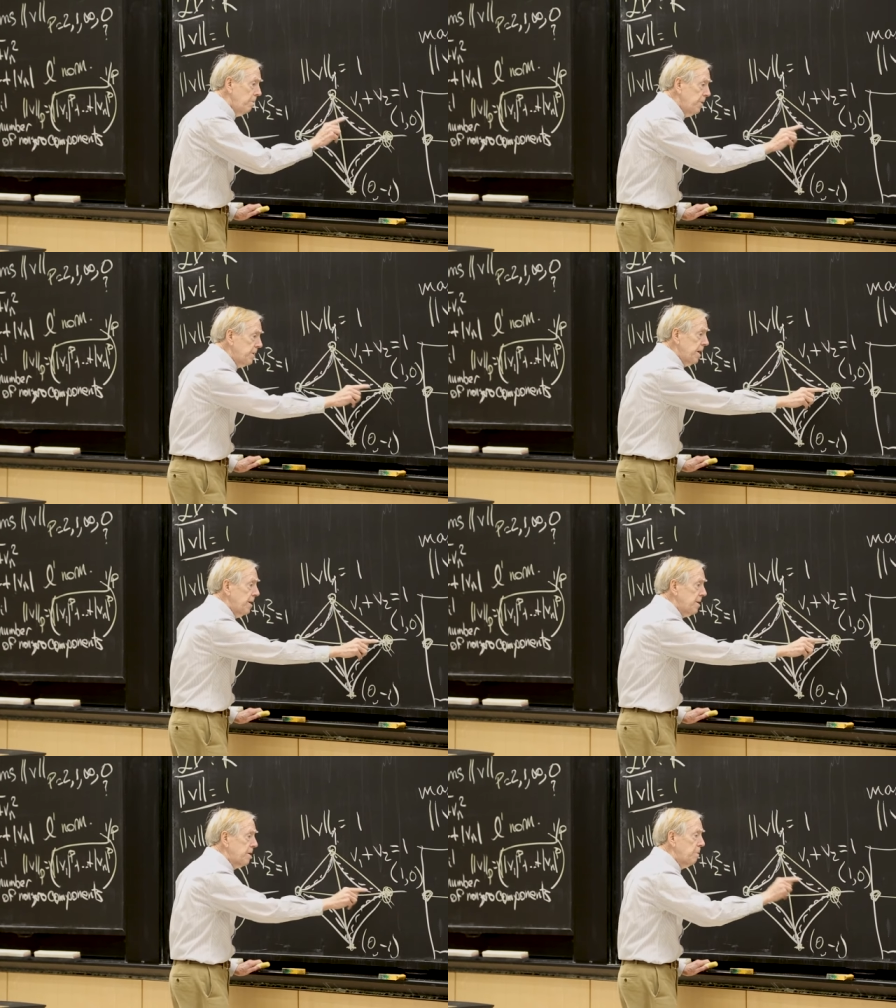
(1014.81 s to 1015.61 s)

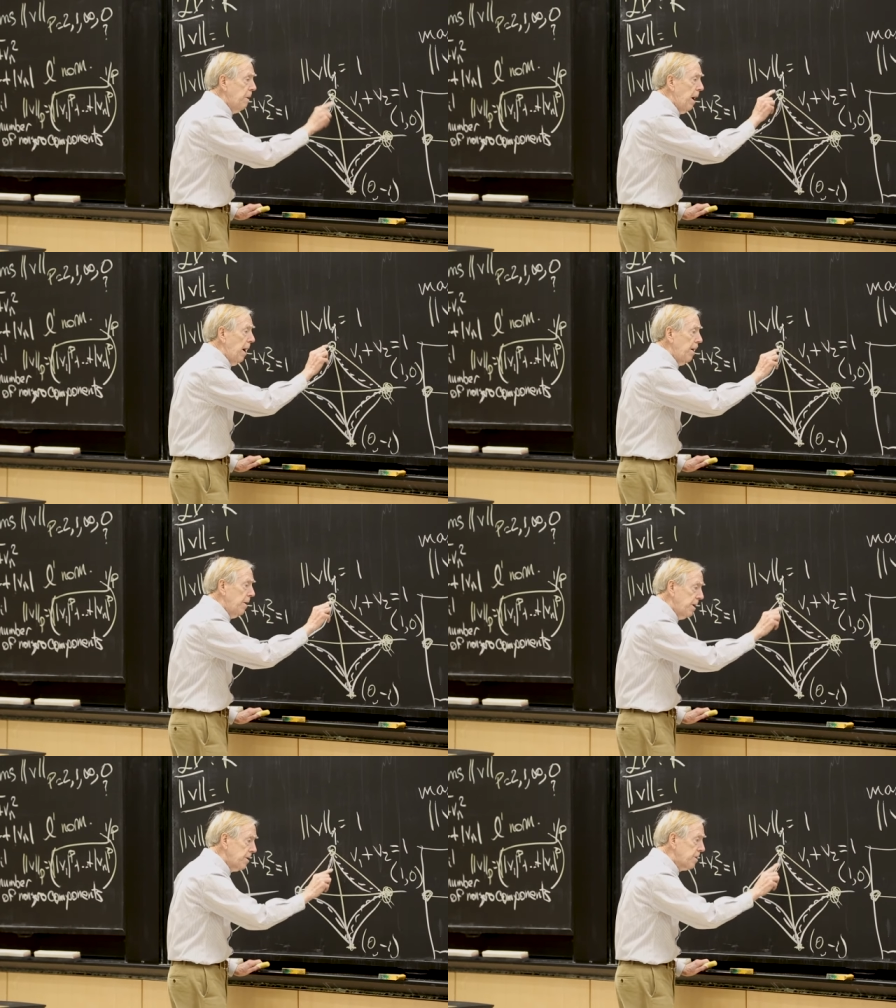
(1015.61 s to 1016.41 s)
possessed by
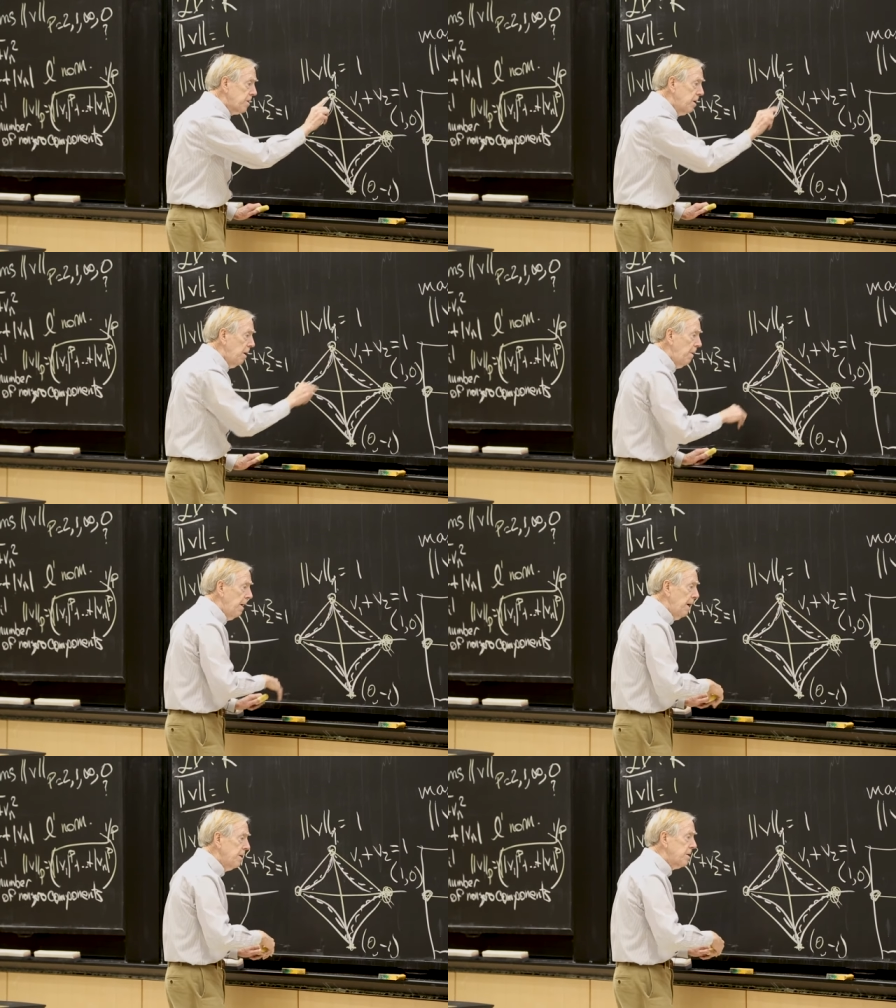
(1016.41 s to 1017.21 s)
this,
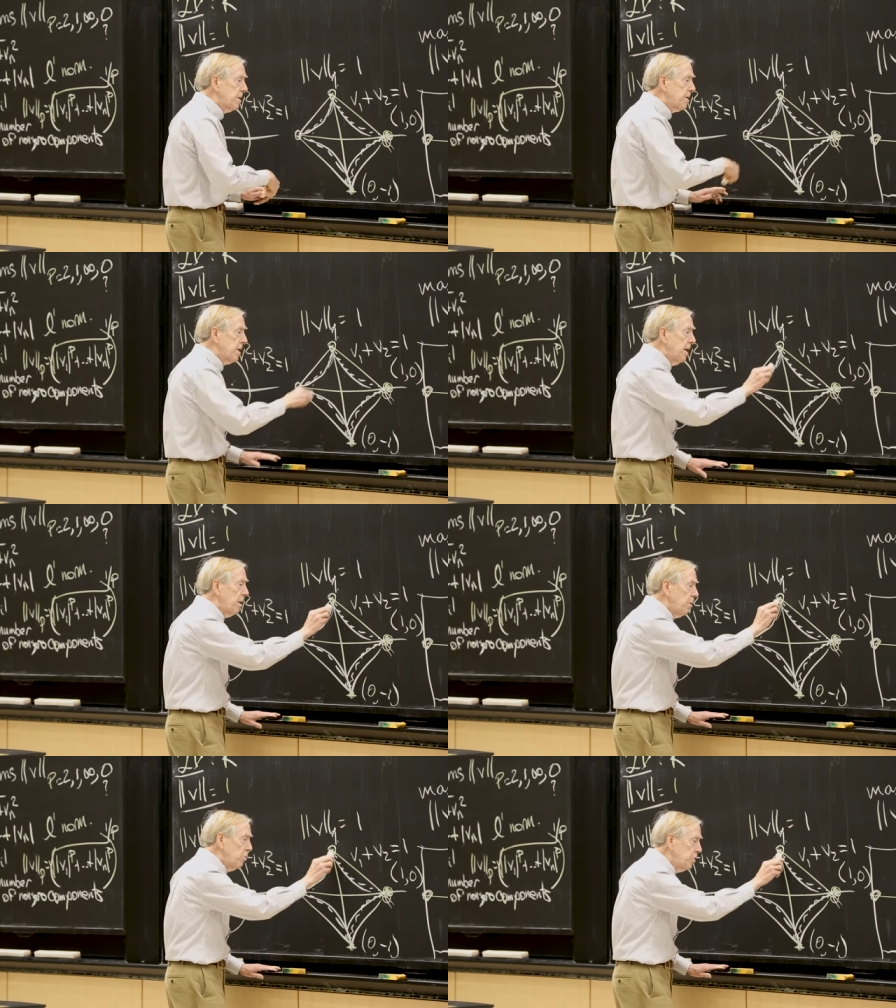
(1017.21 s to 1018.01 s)
as this
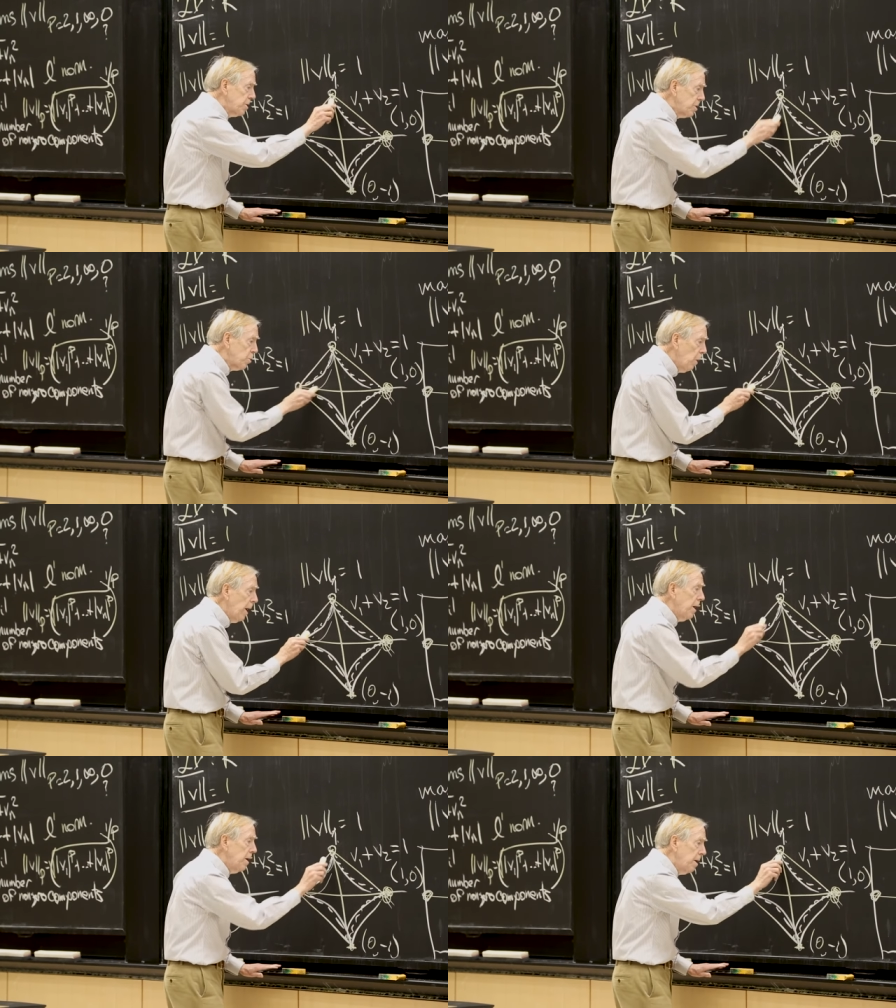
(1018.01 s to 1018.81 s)
thing loses
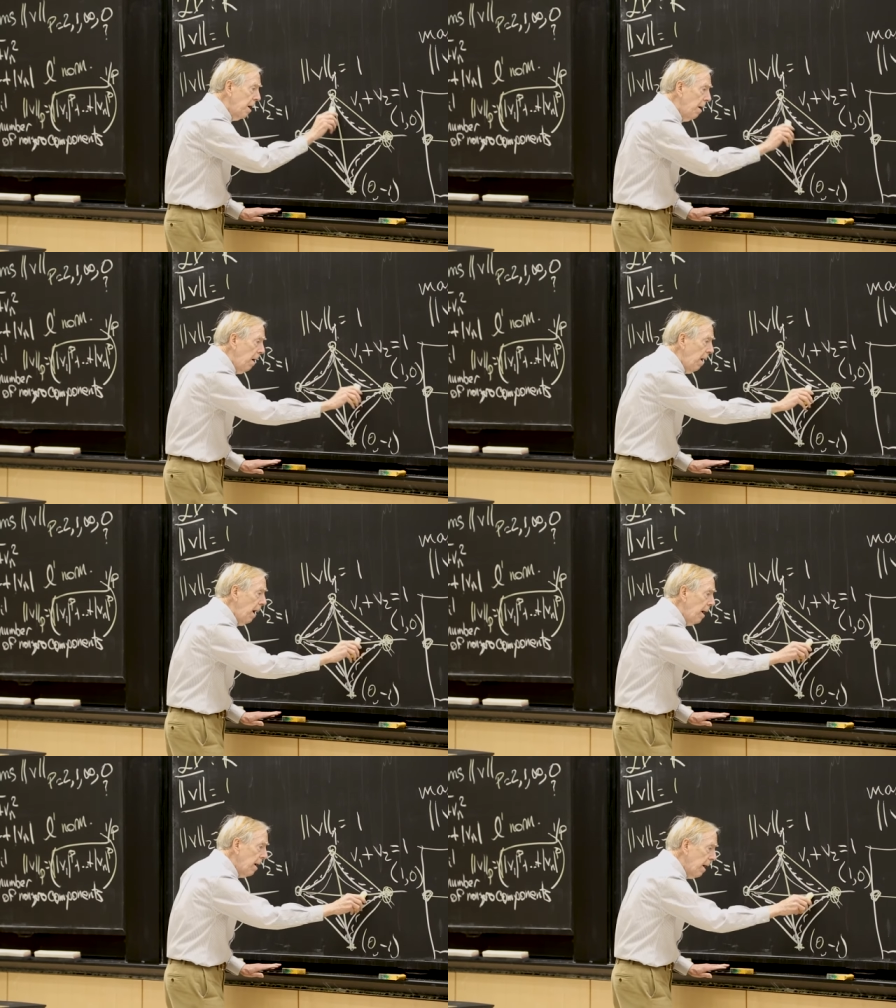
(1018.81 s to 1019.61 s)
weight,
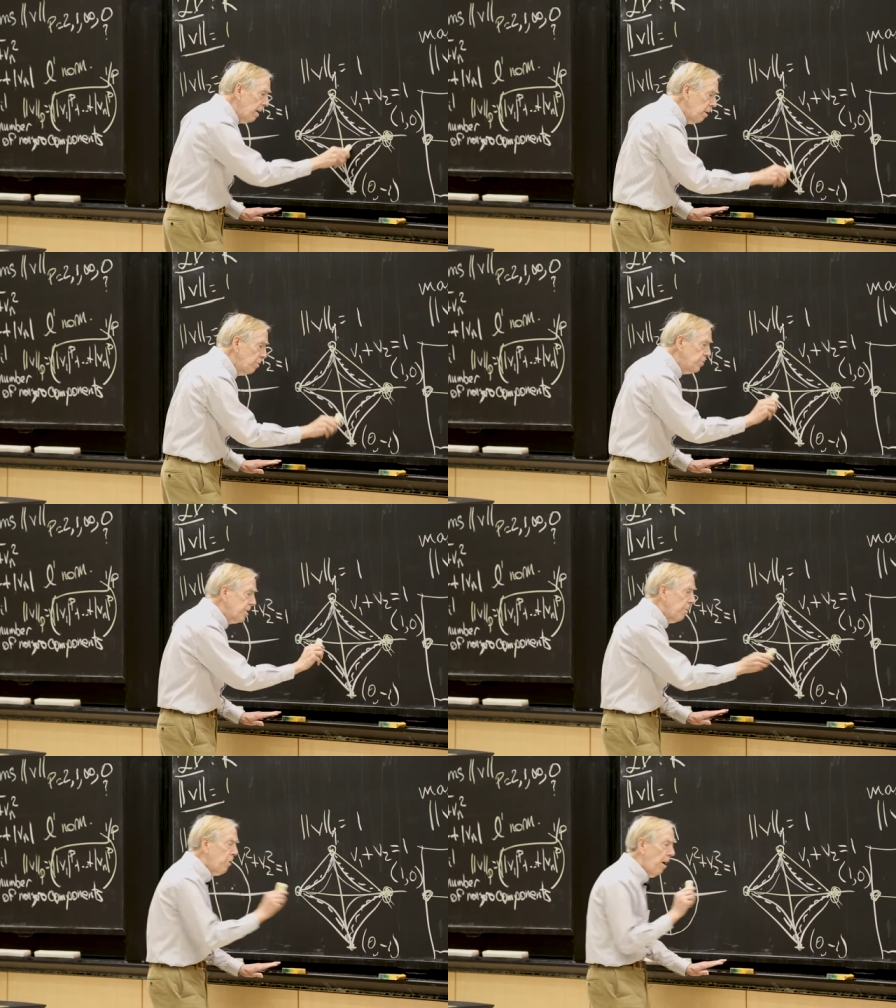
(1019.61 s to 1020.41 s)
I, I
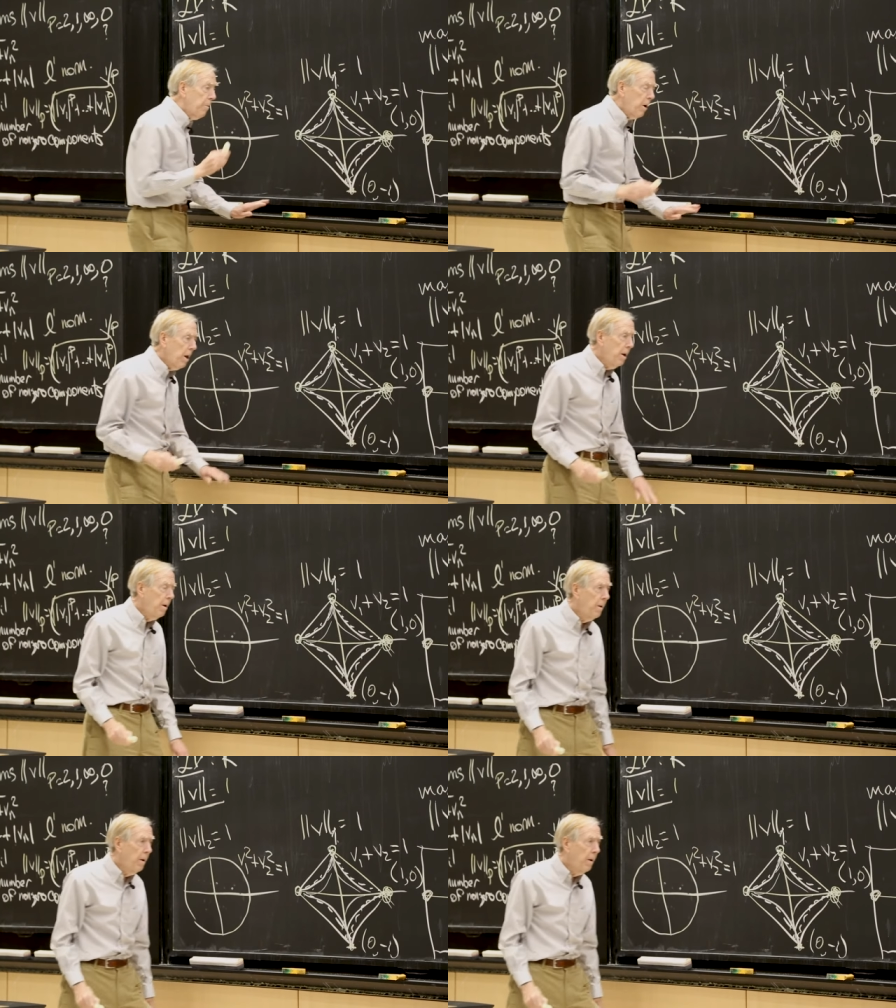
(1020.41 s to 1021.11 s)
lose the property.